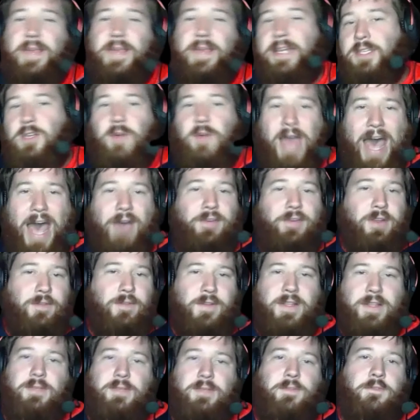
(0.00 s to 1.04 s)
They do have a
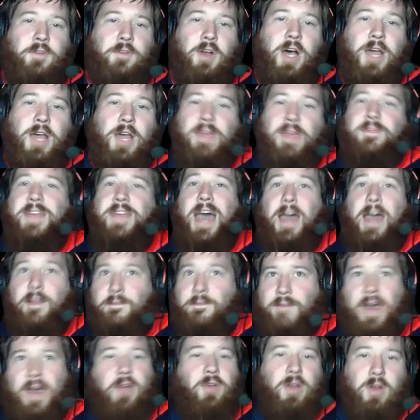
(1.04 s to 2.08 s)
defensive front. They've got a
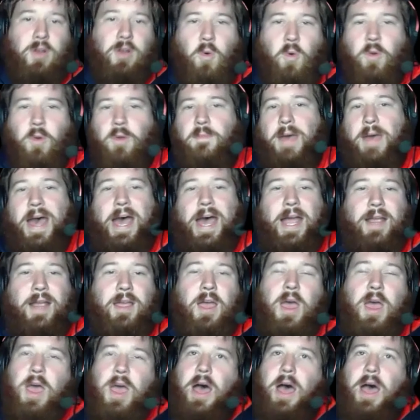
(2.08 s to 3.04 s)
veteran quarterback.